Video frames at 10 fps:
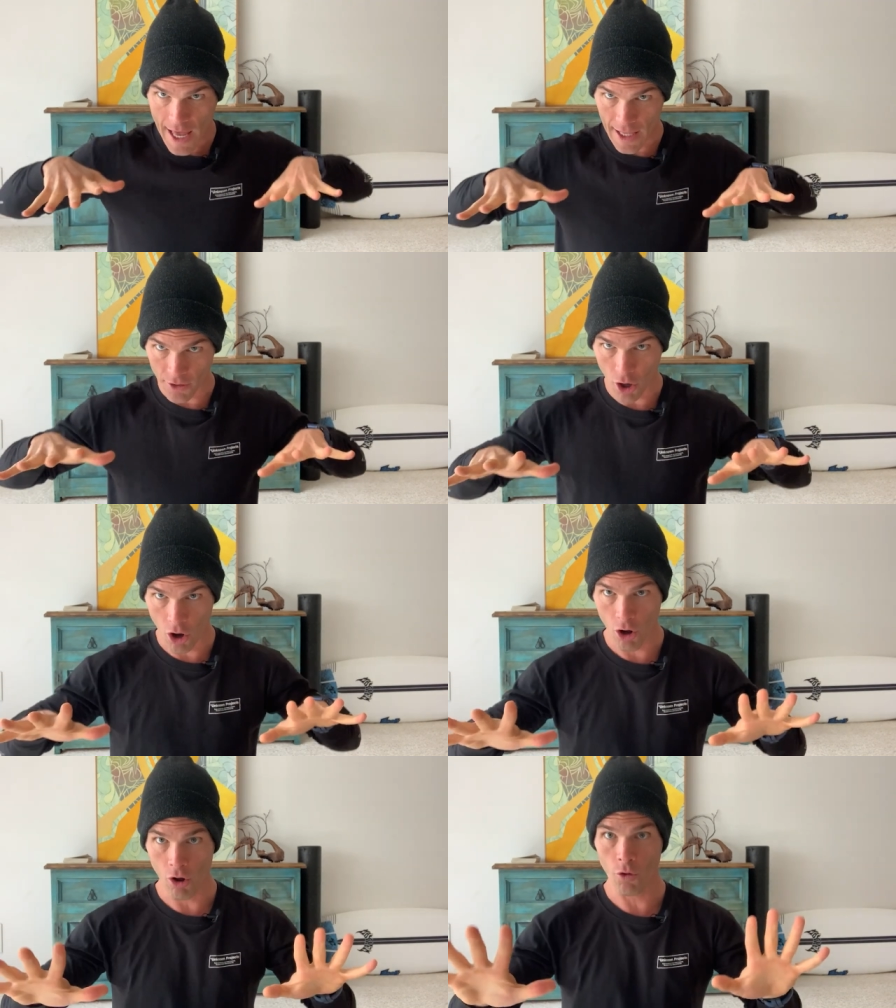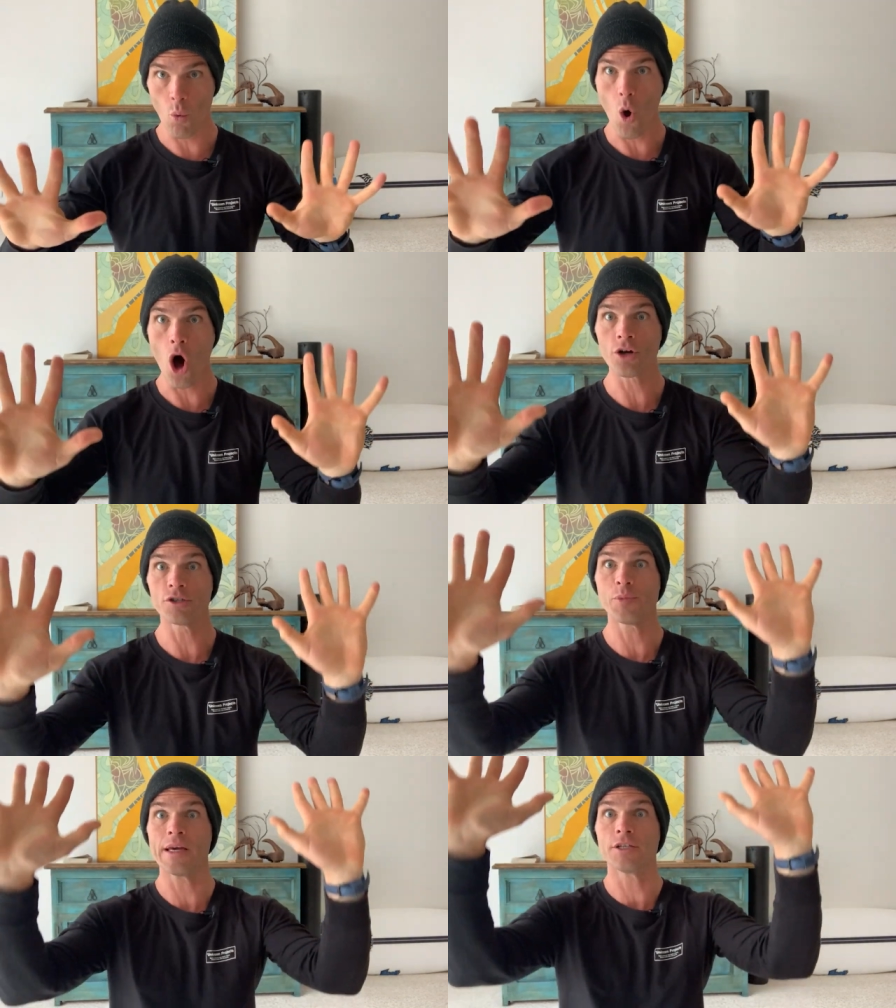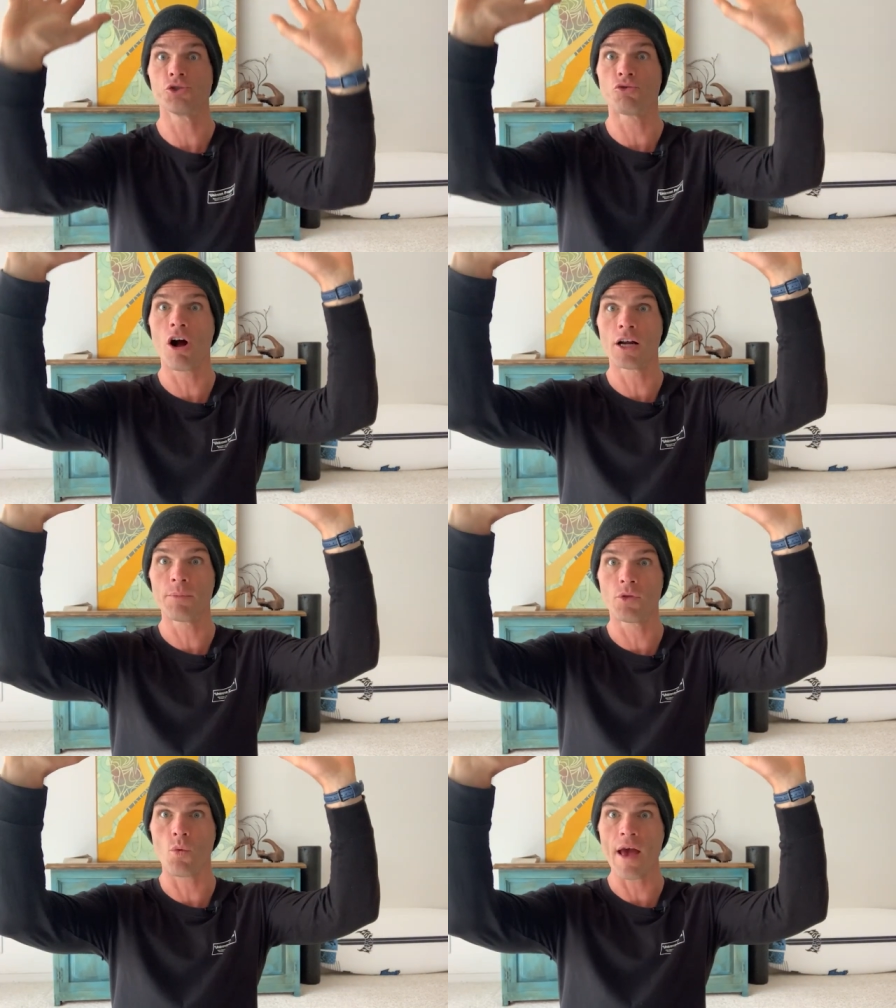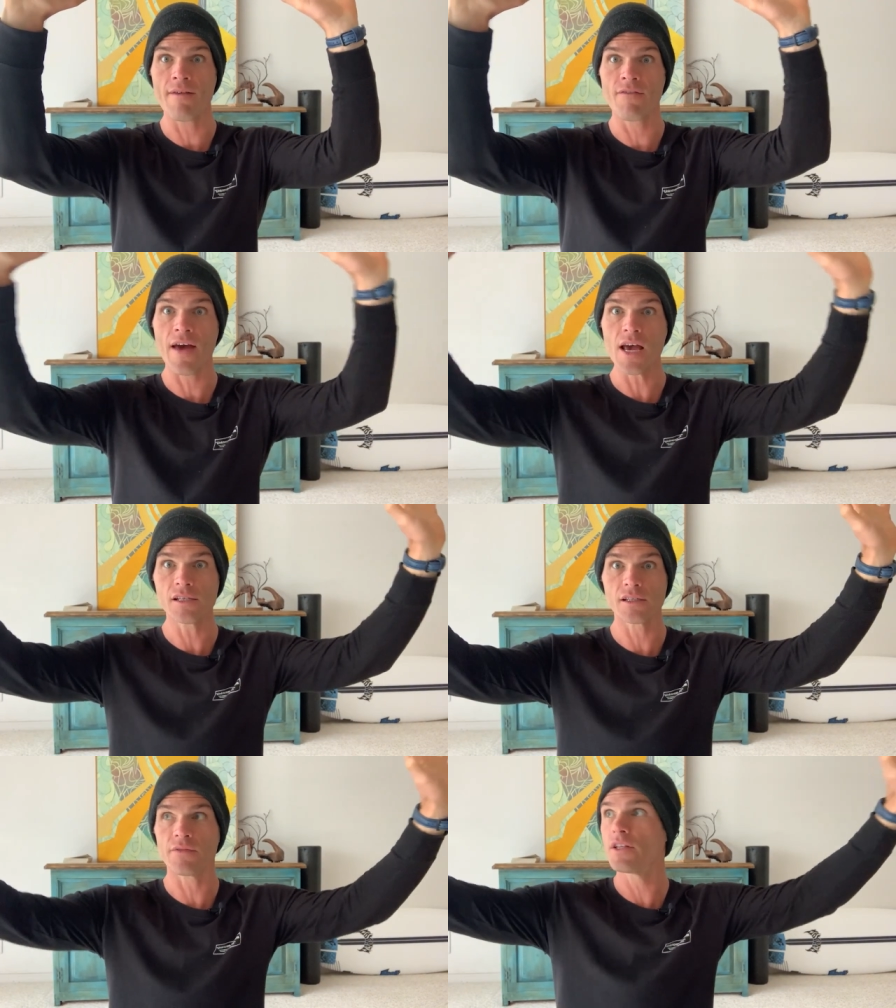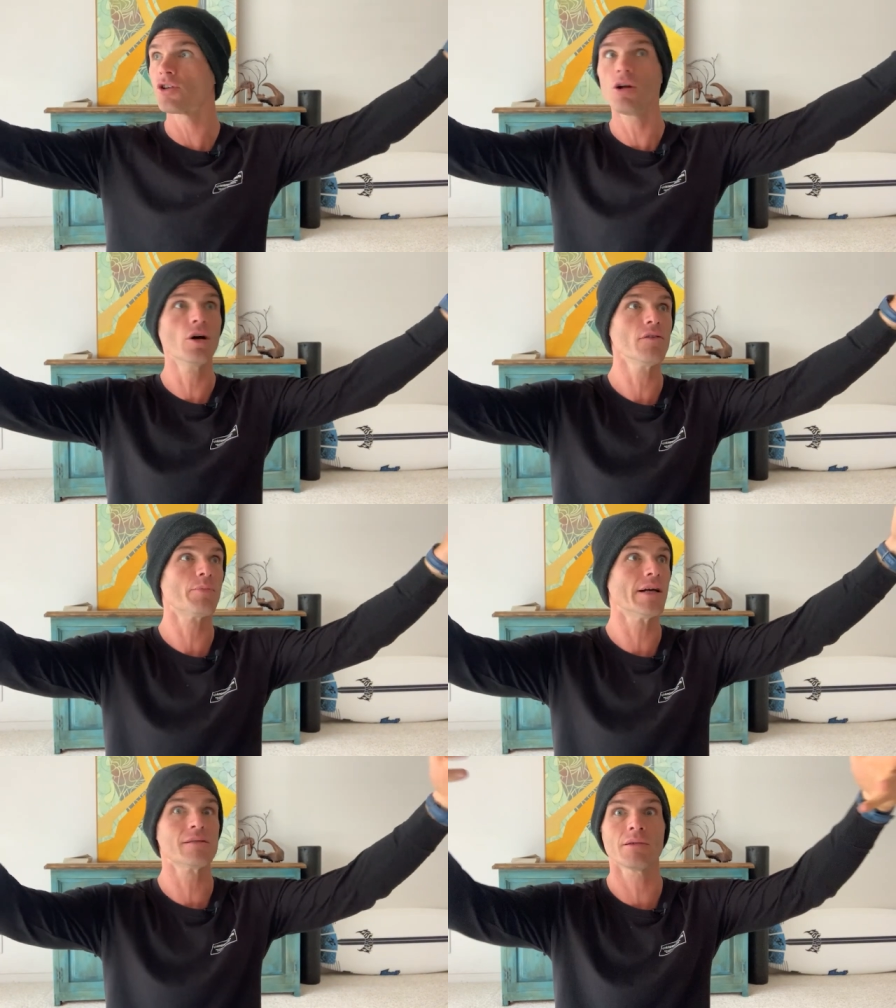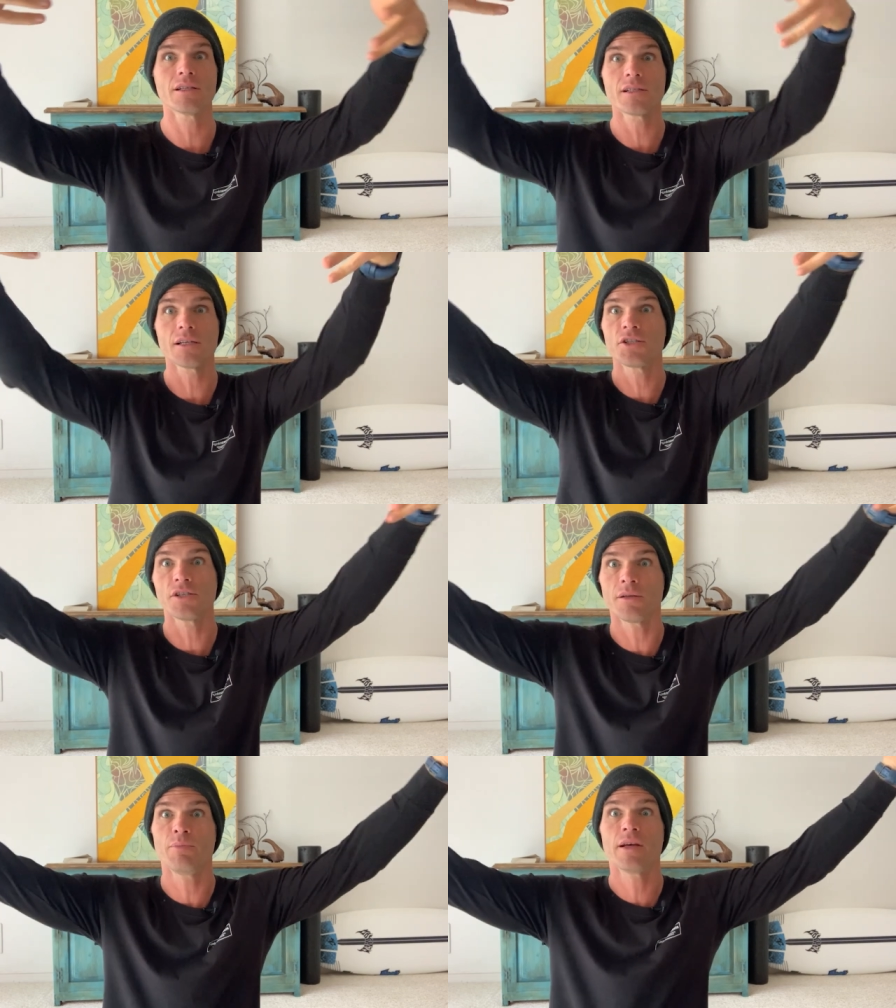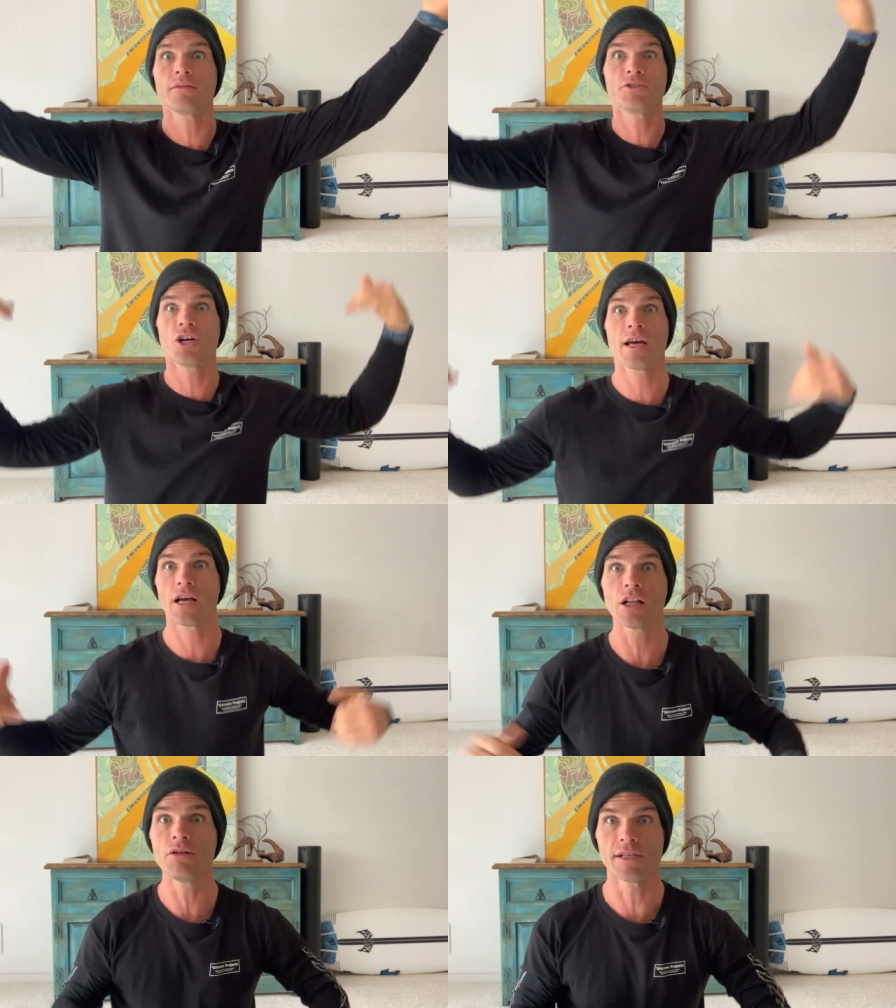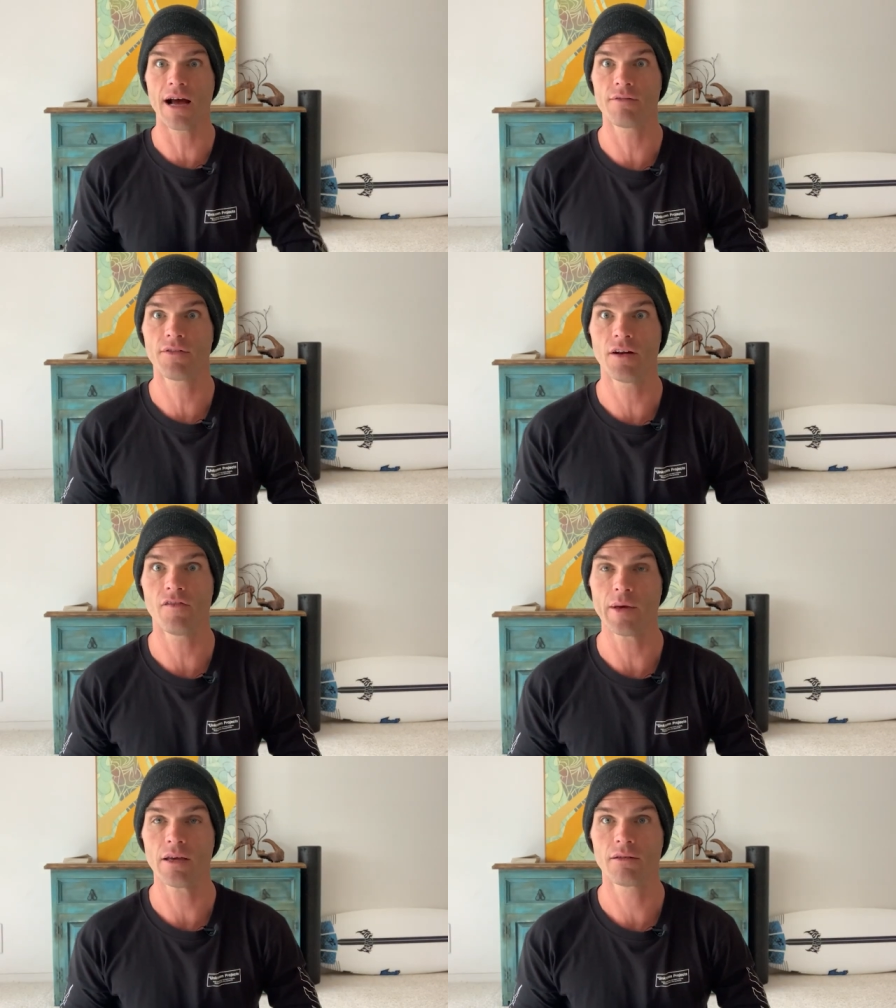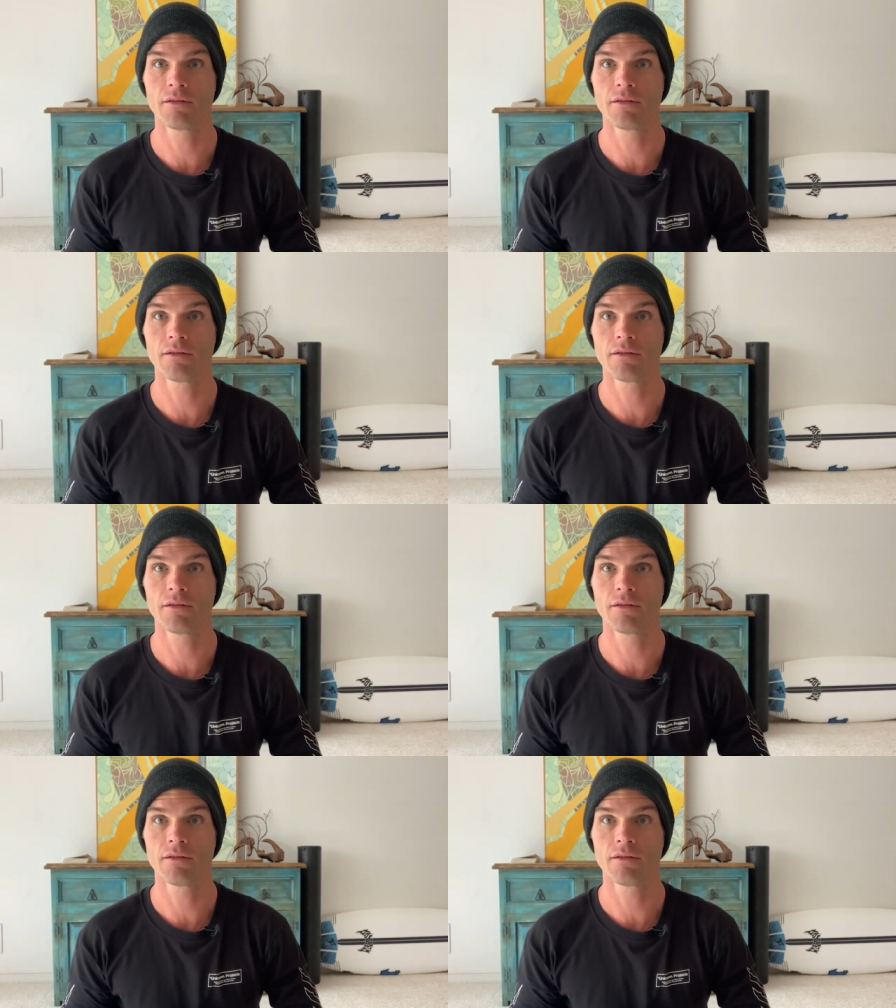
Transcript: and all the water is being drawn up the wave face, if it's all over the place, I'm like, this thing's just a big giant closeout in front of me.